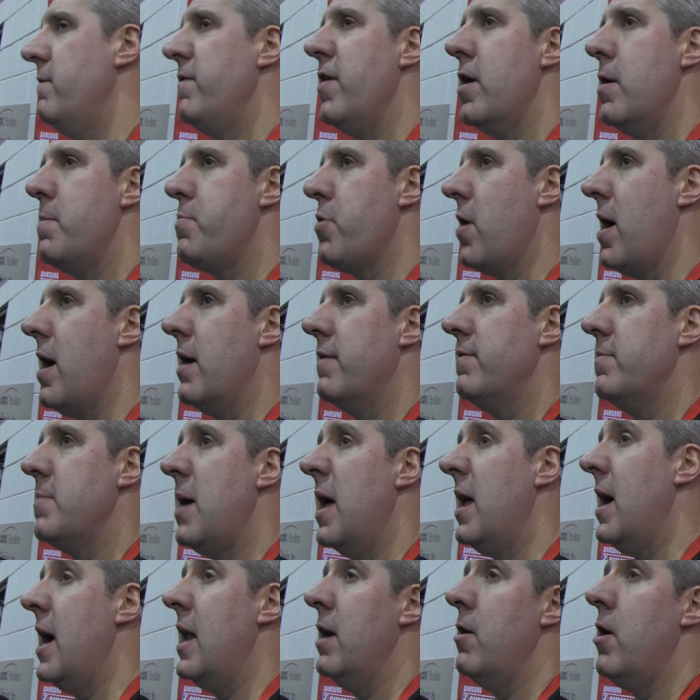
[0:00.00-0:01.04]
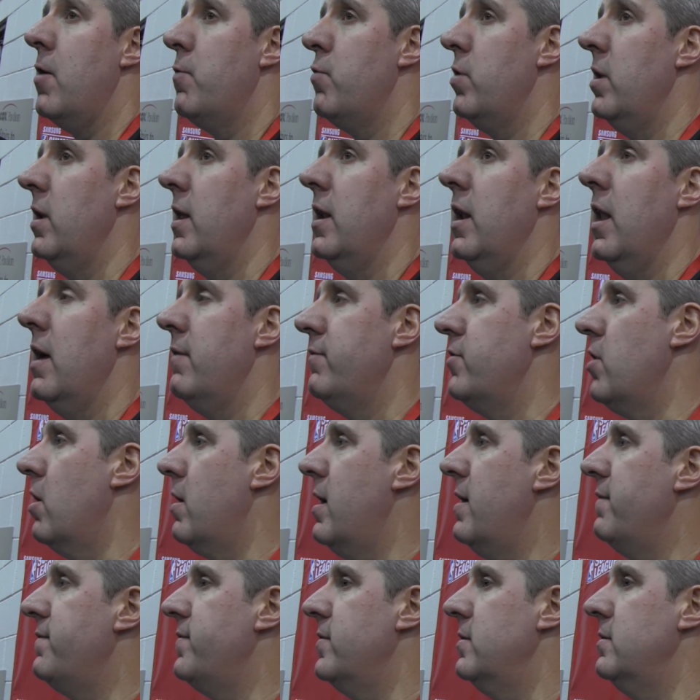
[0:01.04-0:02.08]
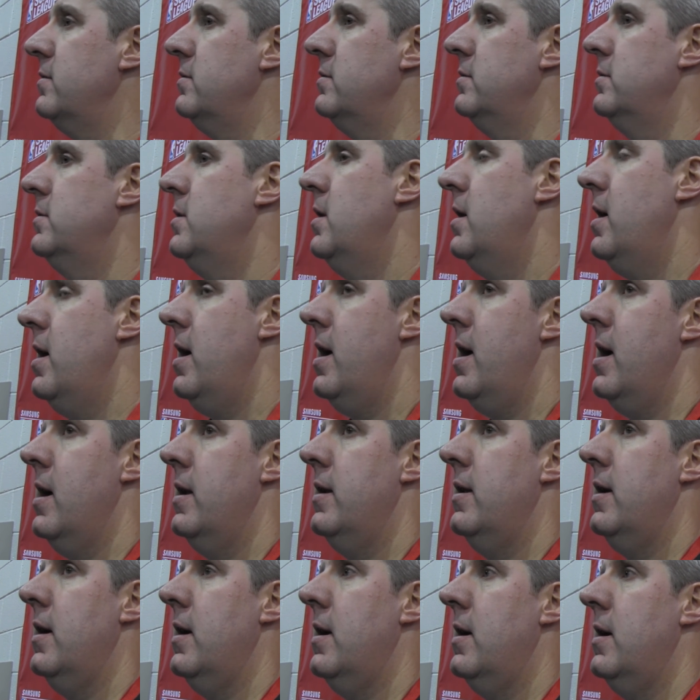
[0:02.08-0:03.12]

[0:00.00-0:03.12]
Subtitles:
very proud of him. I really loved our effort, and